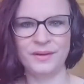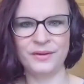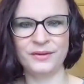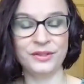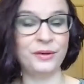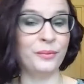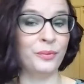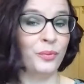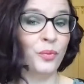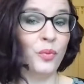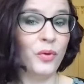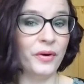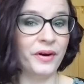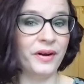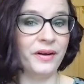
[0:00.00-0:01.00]
So
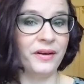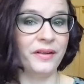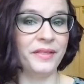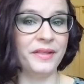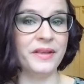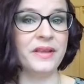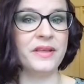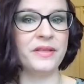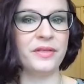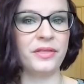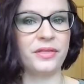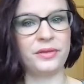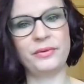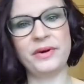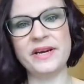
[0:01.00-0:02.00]
what are the
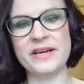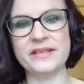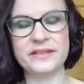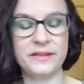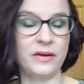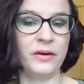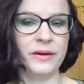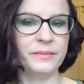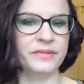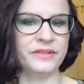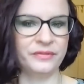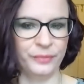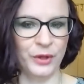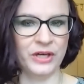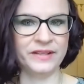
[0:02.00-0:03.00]
three types of
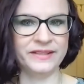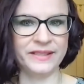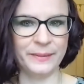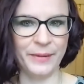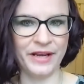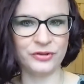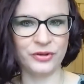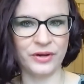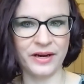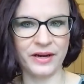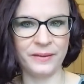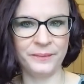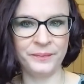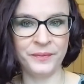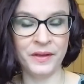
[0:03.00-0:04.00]
marketing metric?
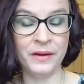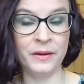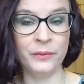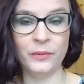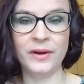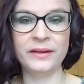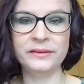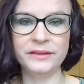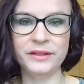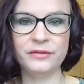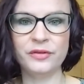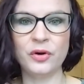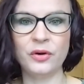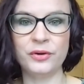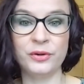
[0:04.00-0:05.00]
Well,
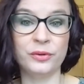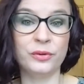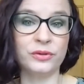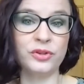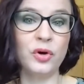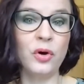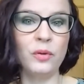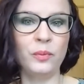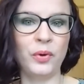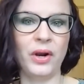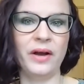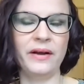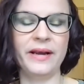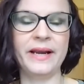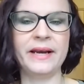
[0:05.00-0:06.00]
you've got your top
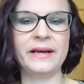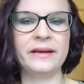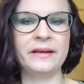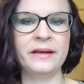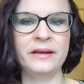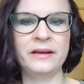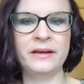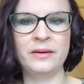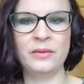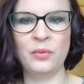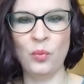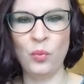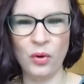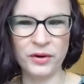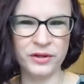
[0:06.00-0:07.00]
line,
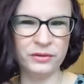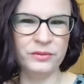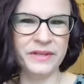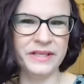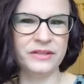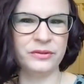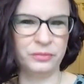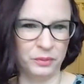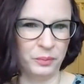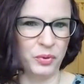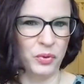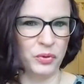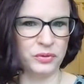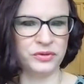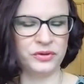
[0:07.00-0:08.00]
what you need to
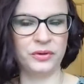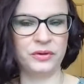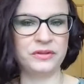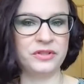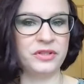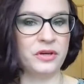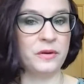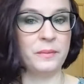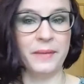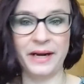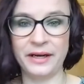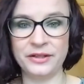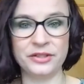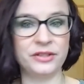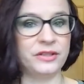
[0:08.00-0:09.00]
report on to
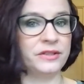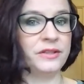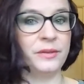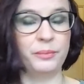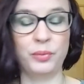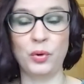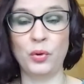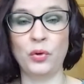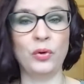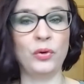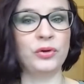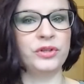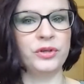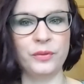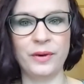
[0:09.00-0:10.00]
managers, the
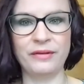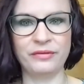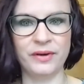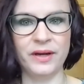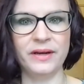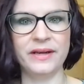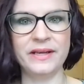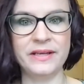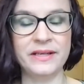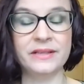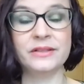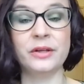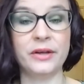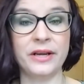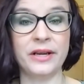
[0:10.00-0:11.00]
board, whoever
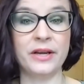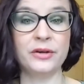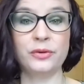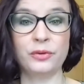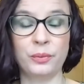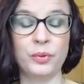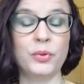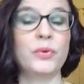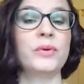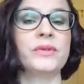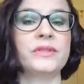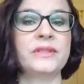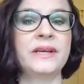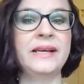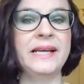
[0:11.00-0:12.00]
is looking at your
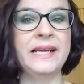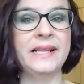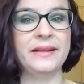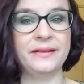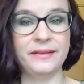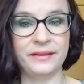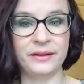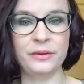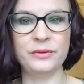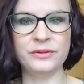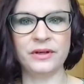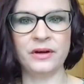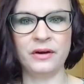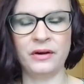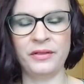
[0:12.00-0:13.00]
reports. Those
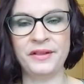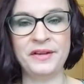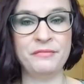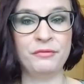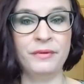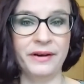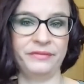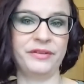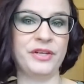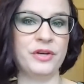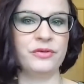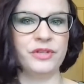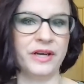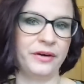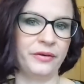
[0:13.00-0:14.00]
are the revenue
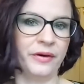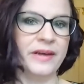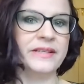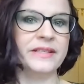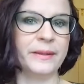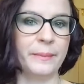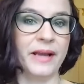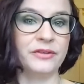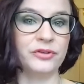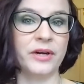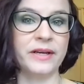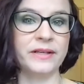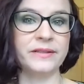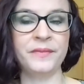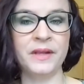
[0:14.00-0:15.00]
generating
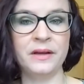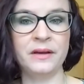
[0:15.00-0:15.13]
metrics.